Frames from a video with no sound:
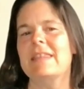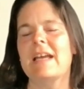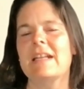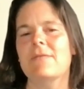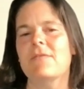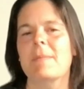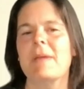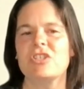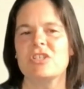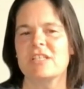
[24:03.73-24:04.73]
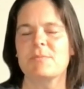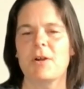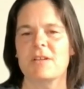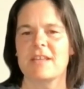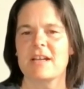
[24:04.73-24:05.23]
that information as
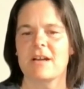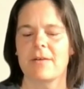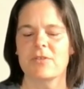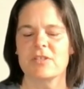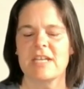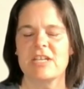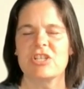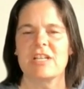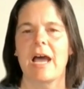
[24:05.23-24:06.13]
part of that conversation.